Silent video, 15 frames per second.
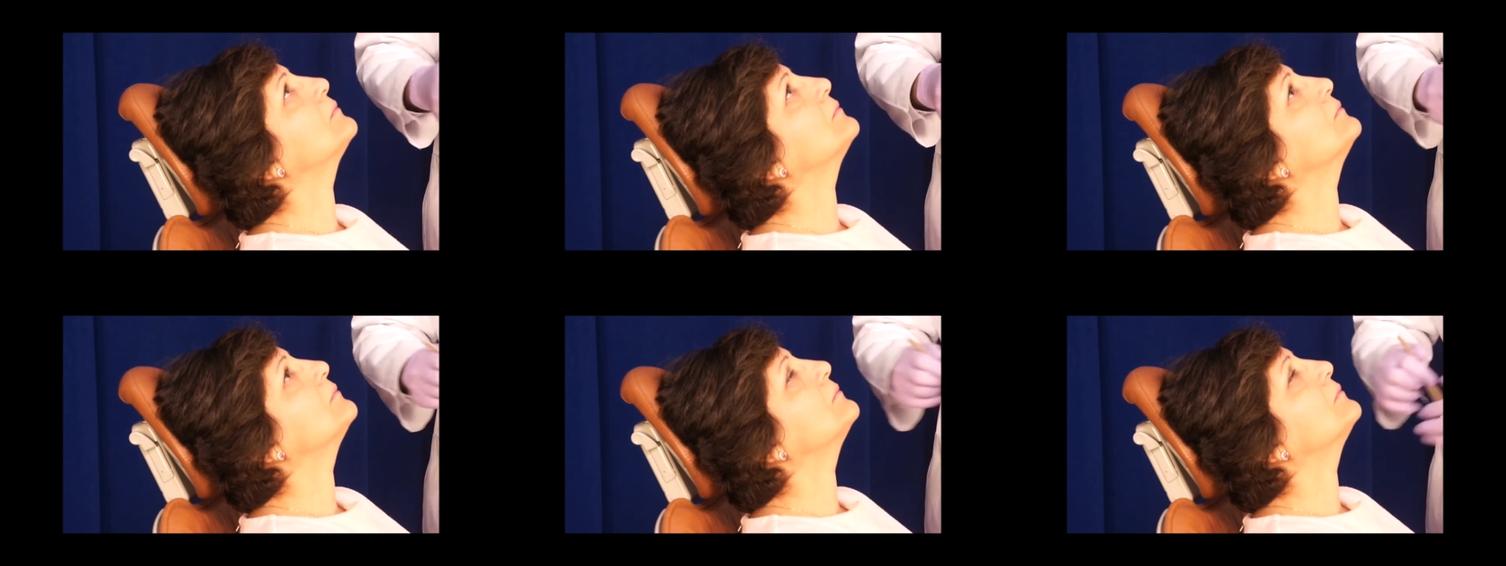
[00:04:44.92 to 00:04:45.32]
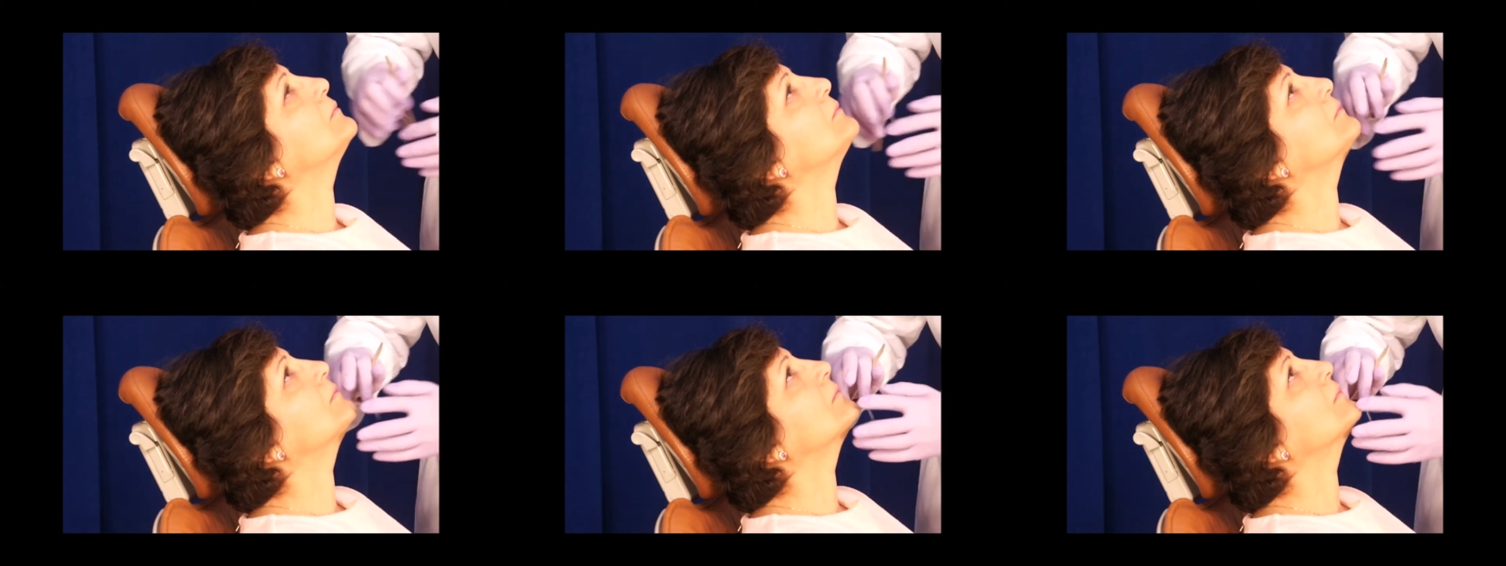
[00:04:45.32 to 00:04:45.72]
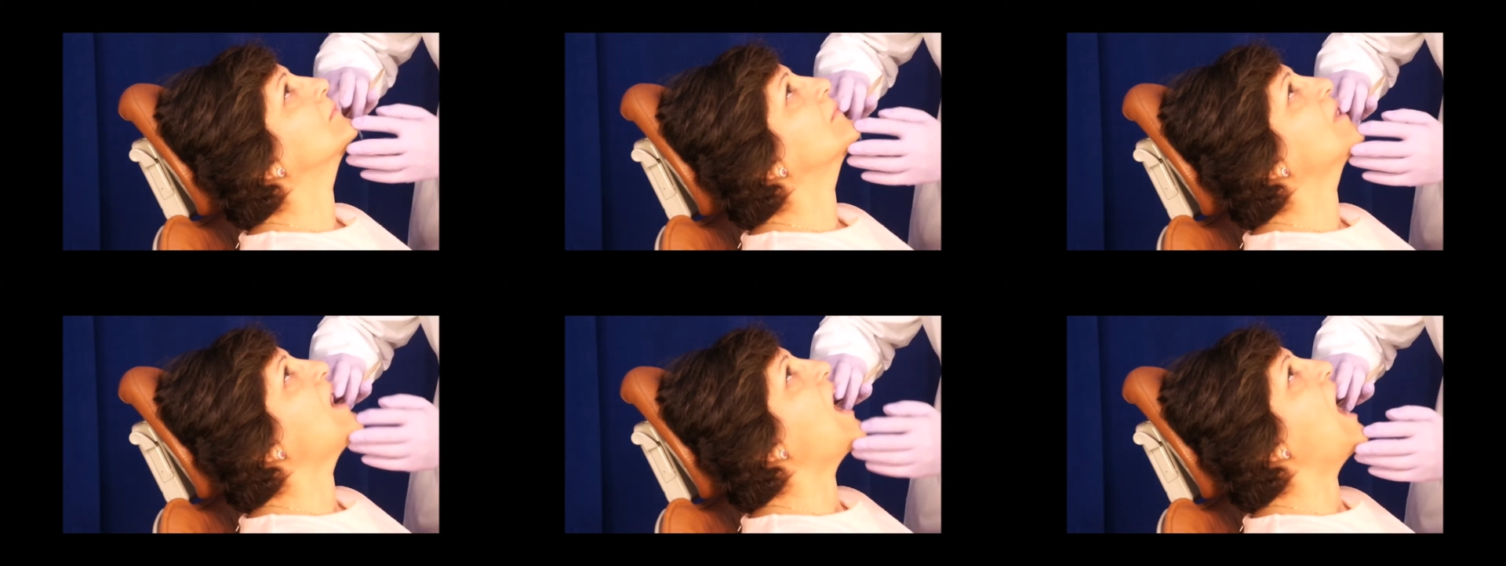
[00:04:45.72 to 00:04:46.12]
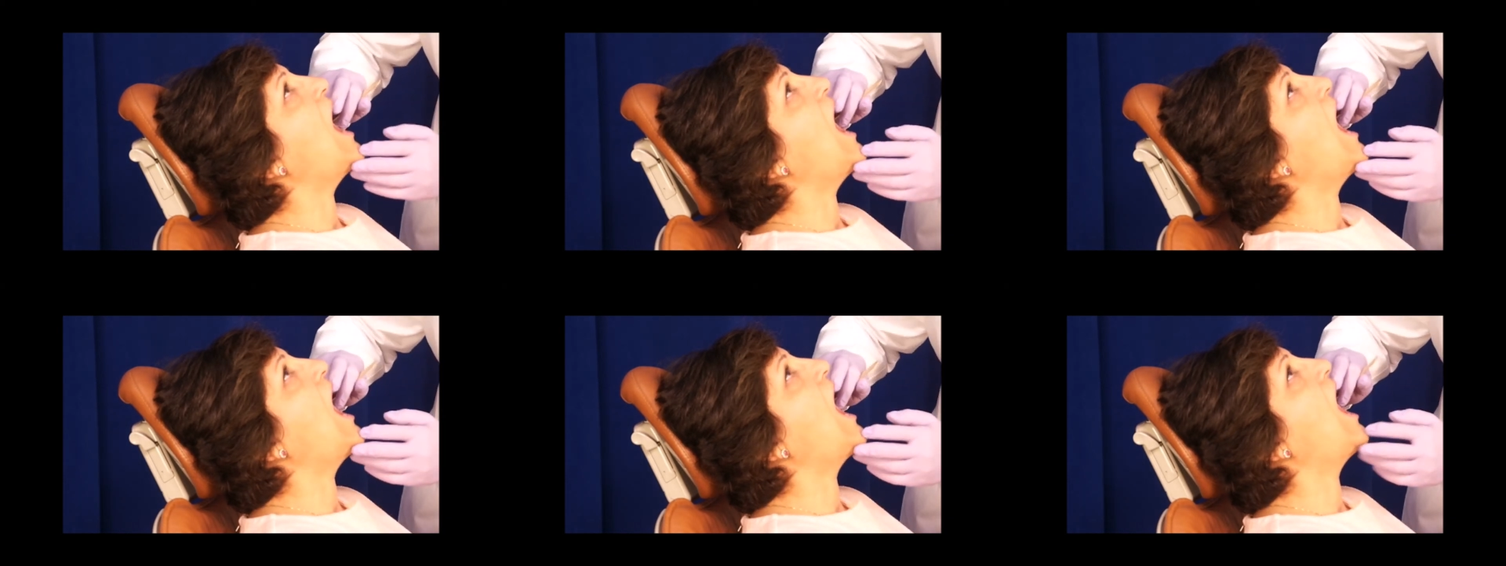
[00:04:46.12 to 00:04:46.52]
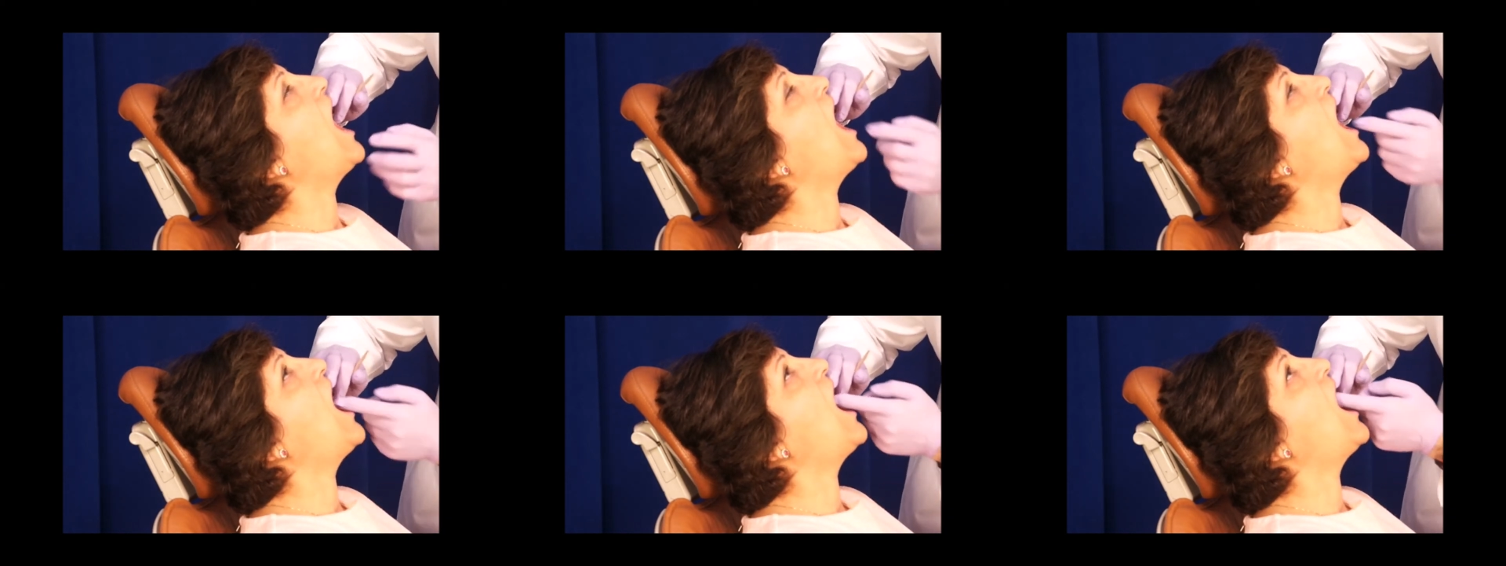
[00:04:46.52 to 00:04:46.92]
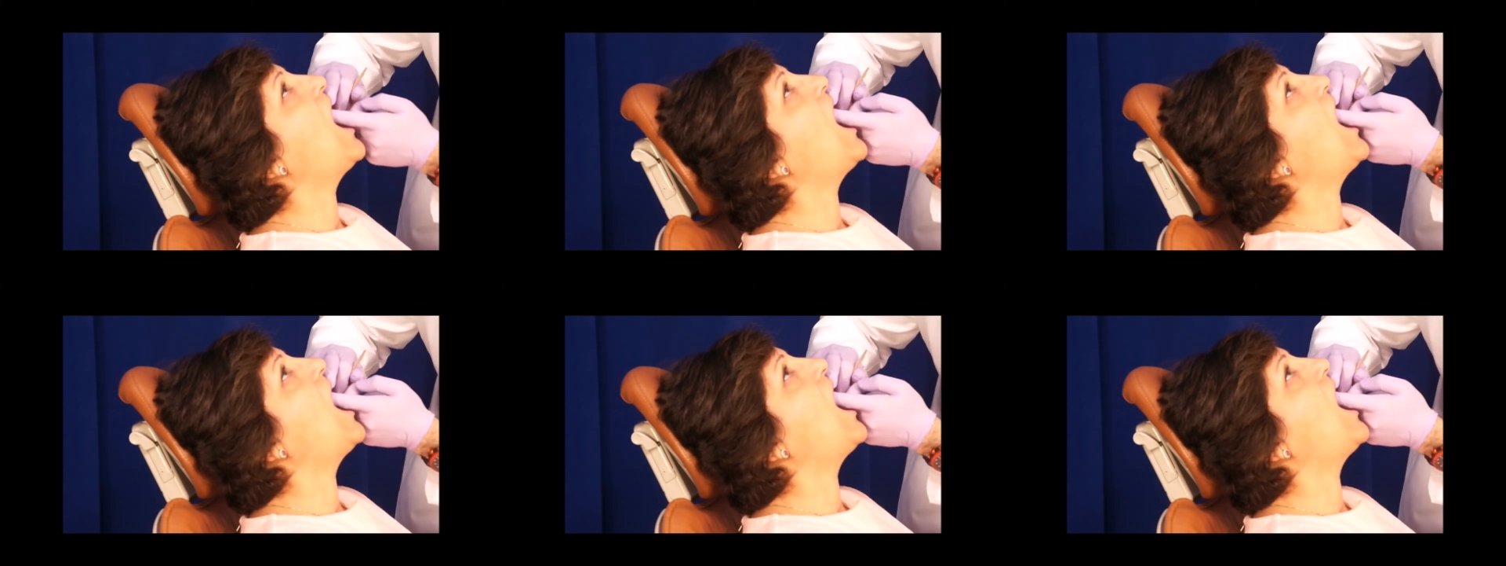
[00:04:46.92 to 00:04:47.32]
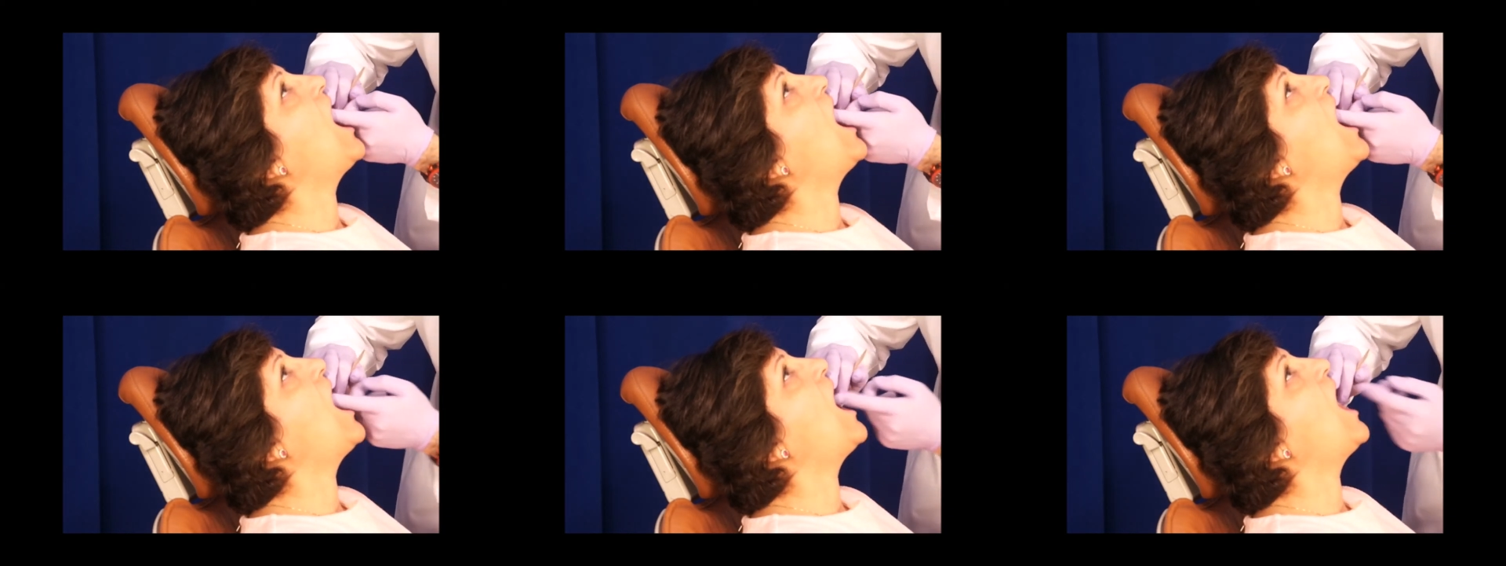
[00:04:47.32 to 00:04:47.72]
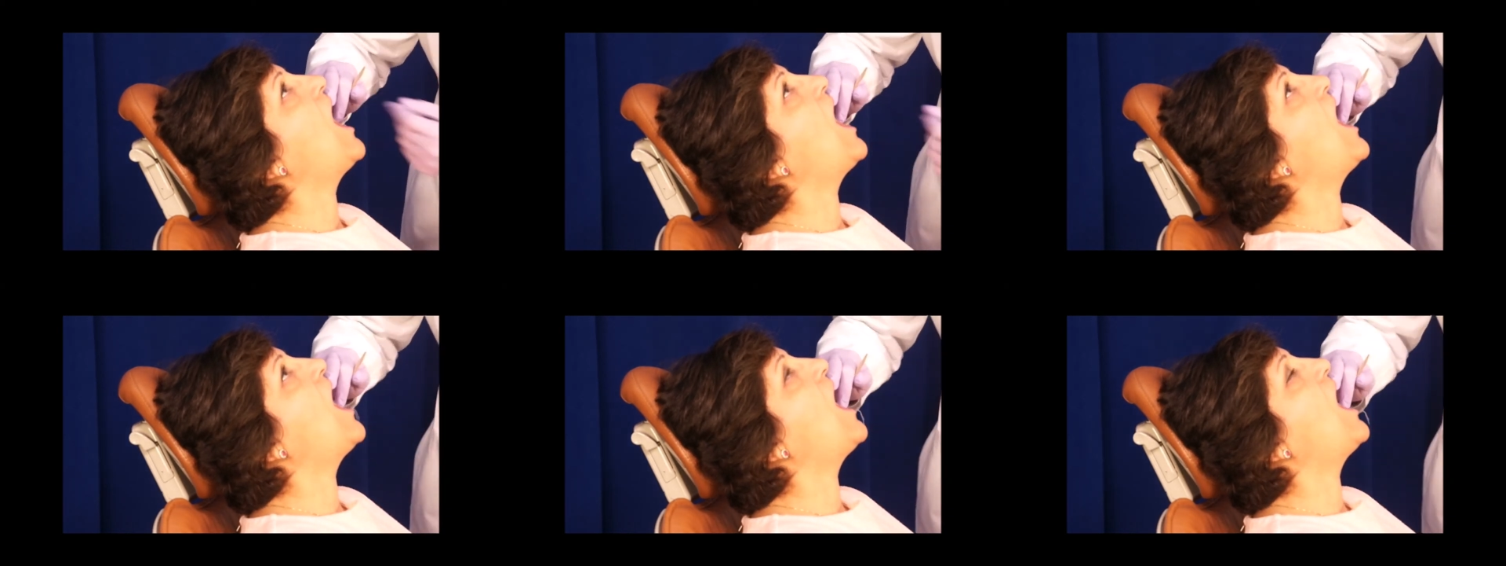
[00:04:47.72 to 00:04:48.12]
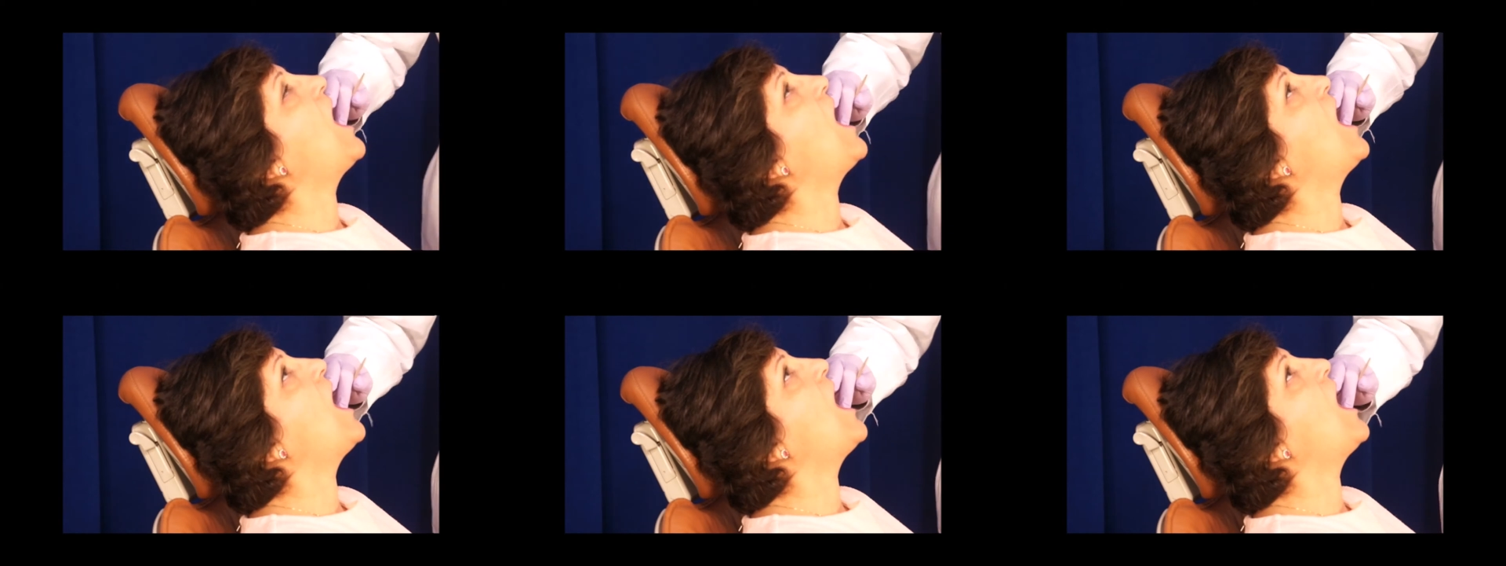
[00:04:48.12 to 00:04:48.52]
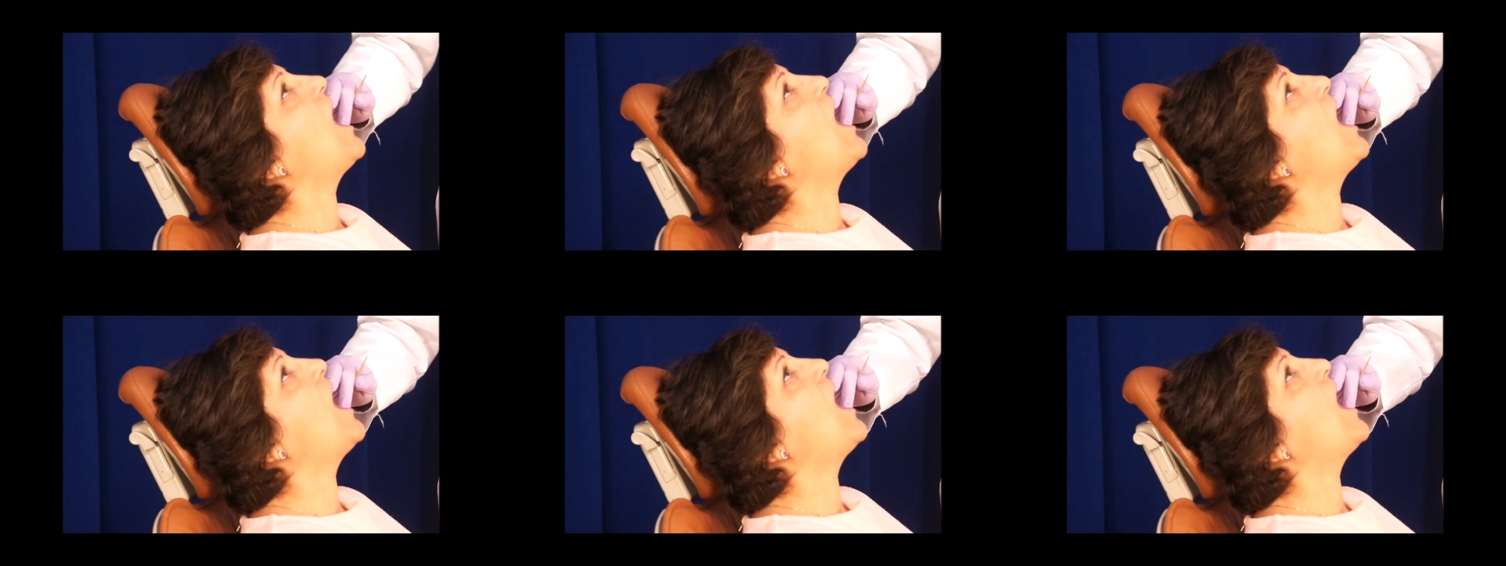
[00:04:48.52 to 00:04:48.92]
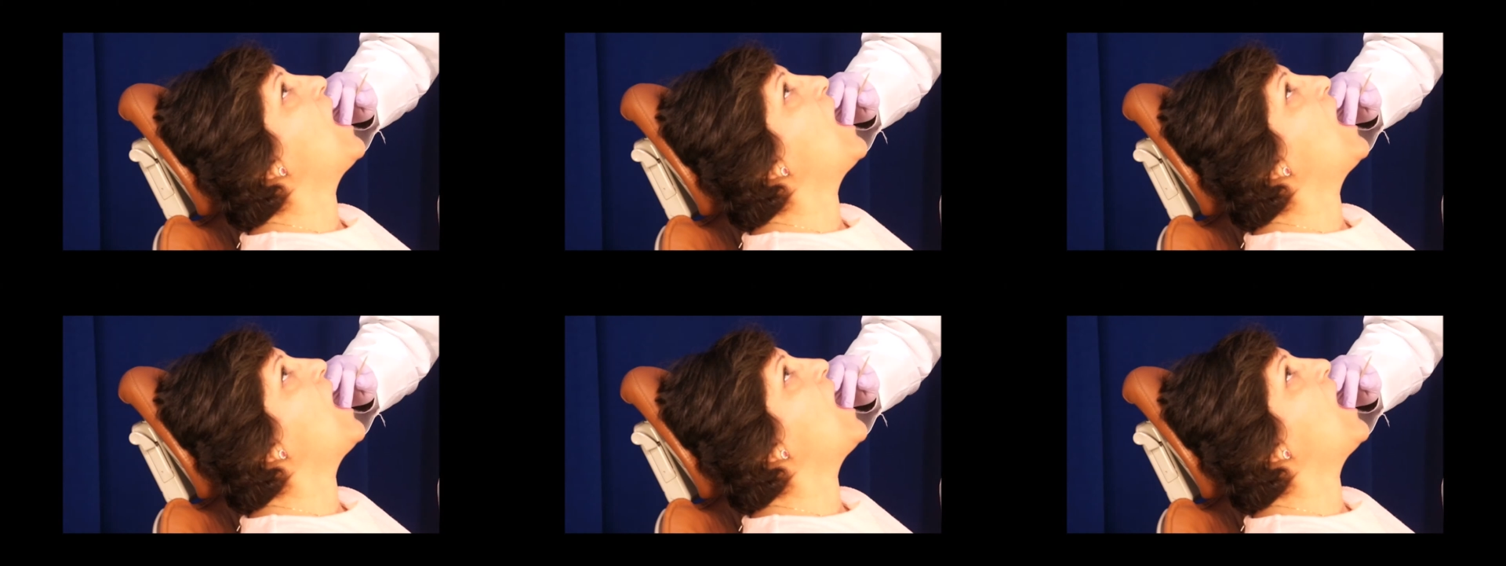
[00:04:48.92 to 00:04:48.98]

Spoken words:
[unreadable: no face in view]